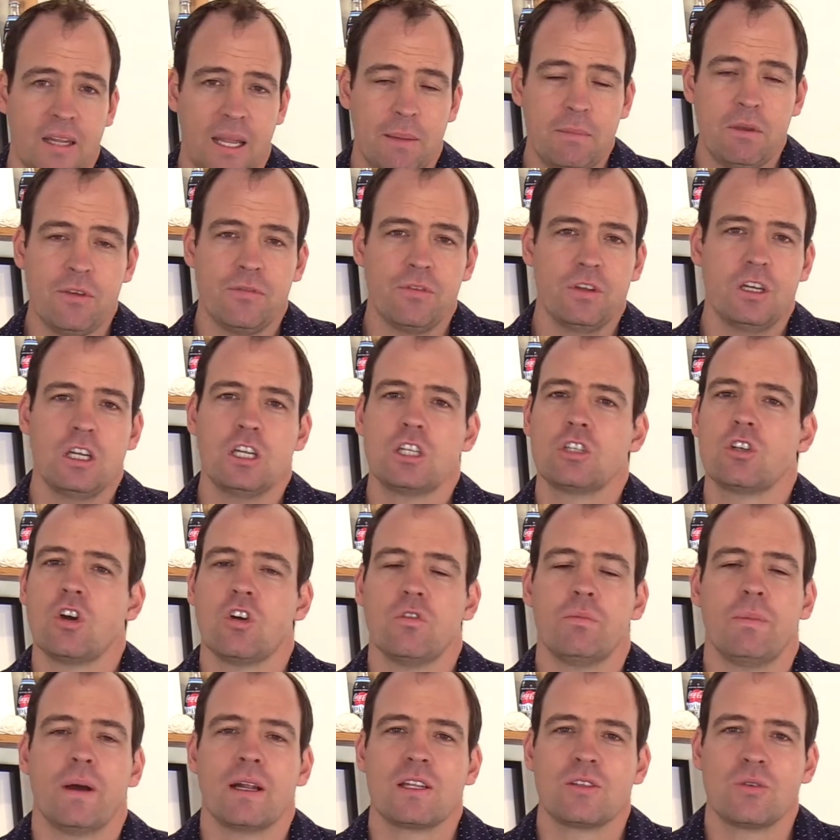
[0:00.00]
Let me finish
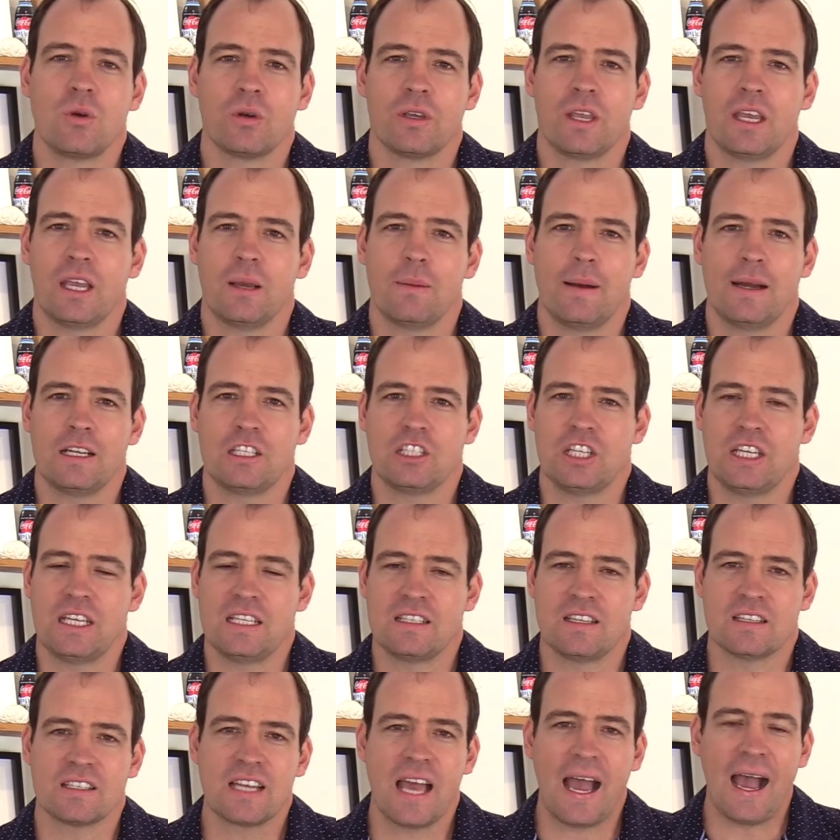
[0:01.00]
off by talking about
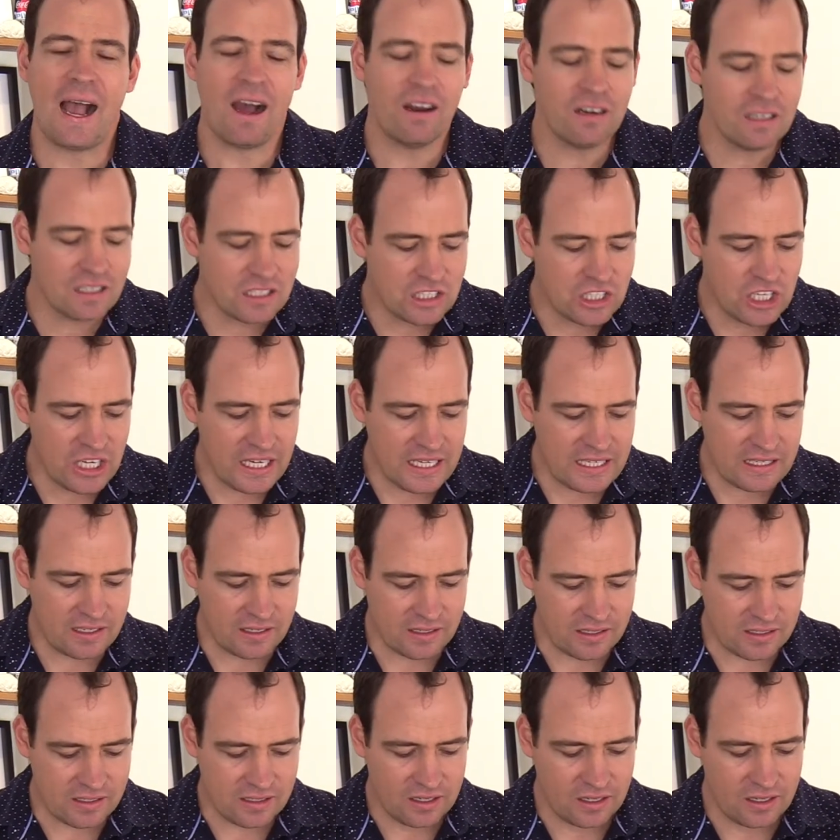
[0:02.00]
Jesus. How did
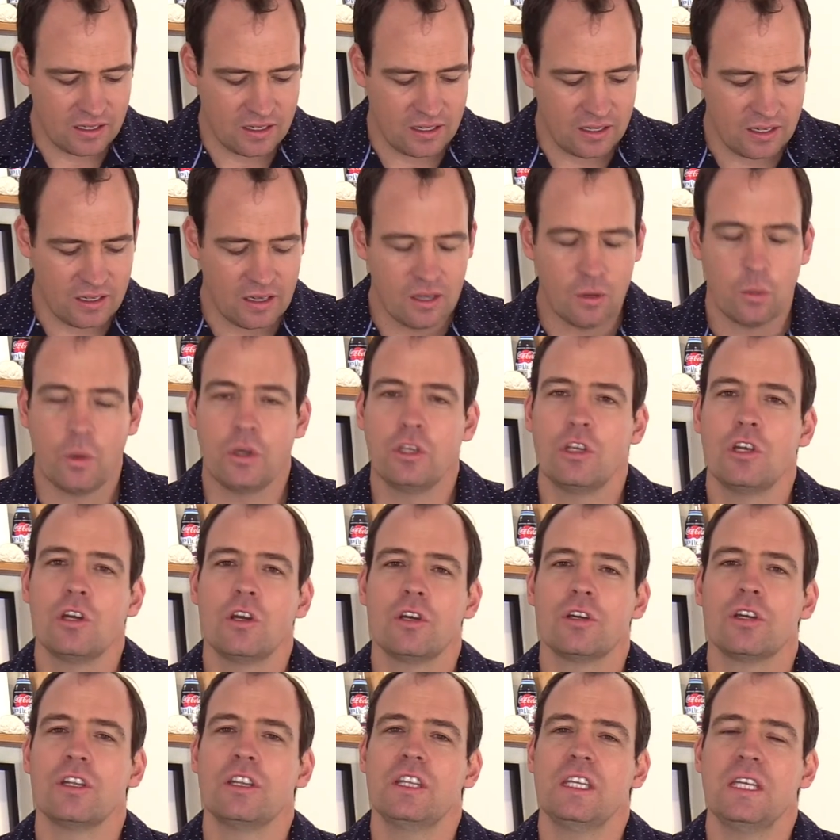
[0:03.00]
Jesus, when you
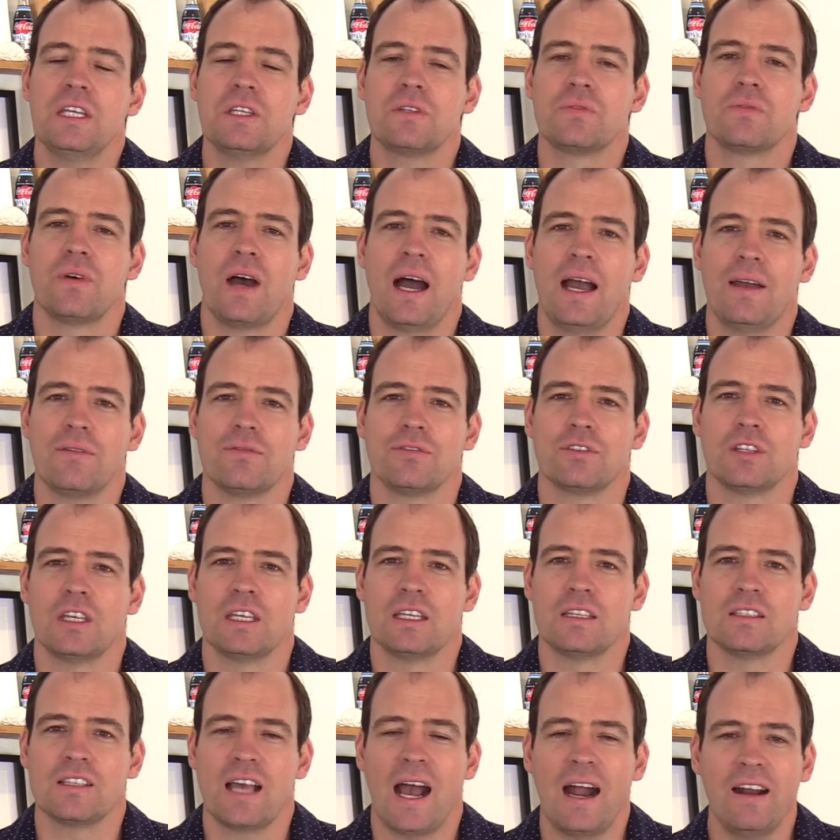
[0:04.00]
look at these five
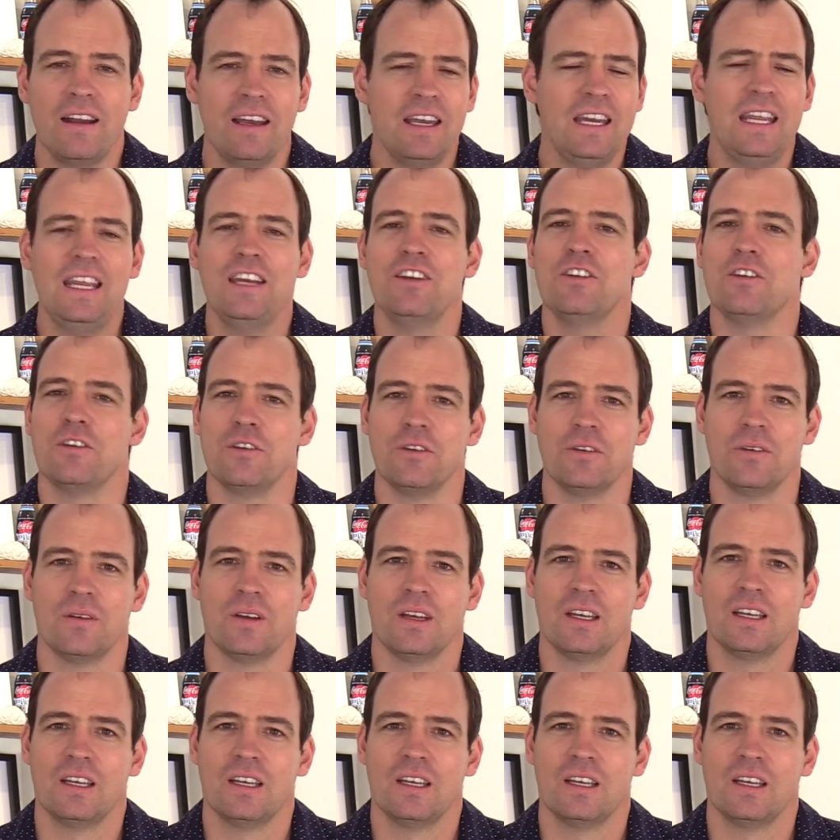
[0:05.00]
things, how did he do?